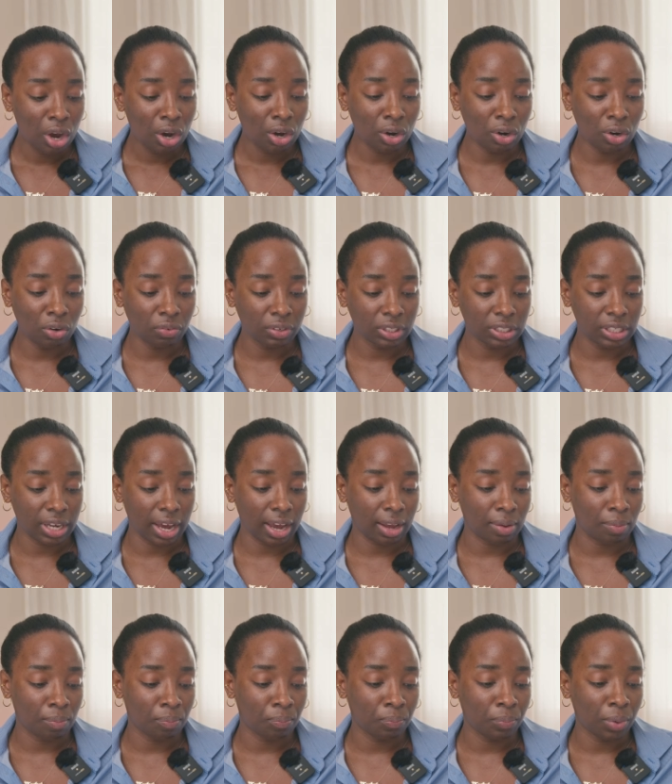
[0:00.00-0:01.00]
Over
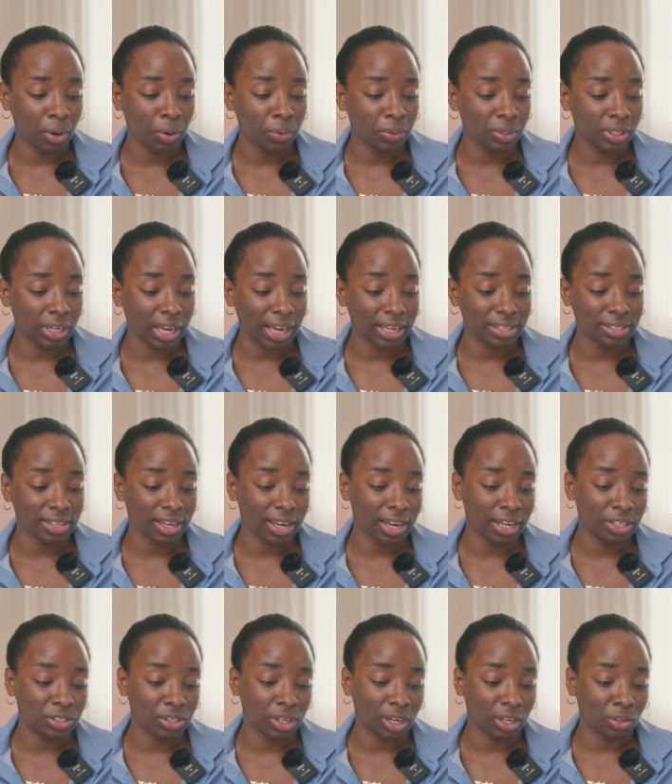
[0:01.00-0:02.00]
time, potent
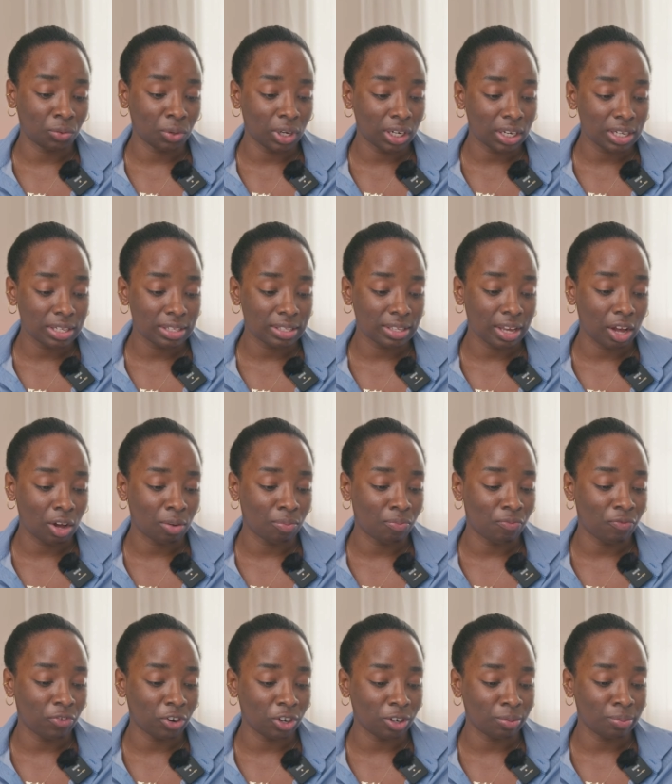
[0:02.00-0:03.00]
anti-aging ingredients help
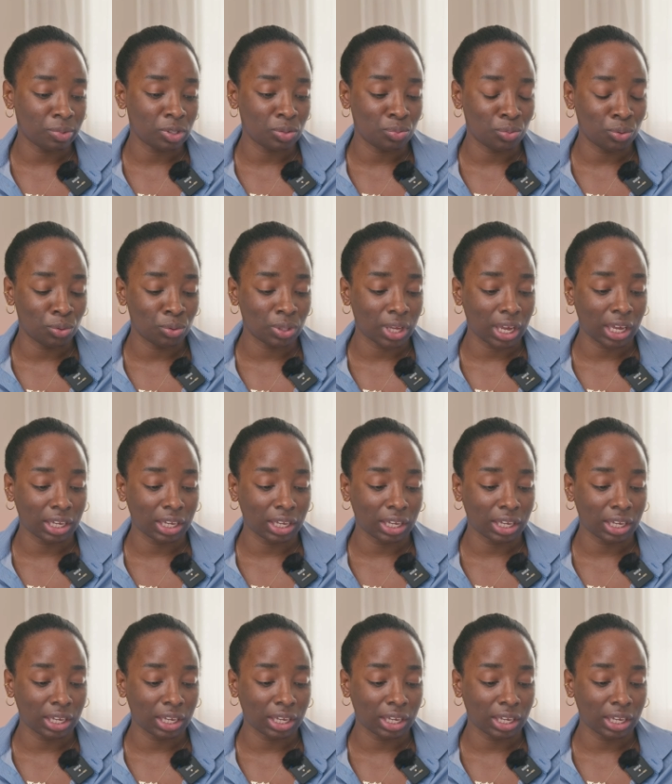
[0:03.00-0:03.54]
firm, smooth,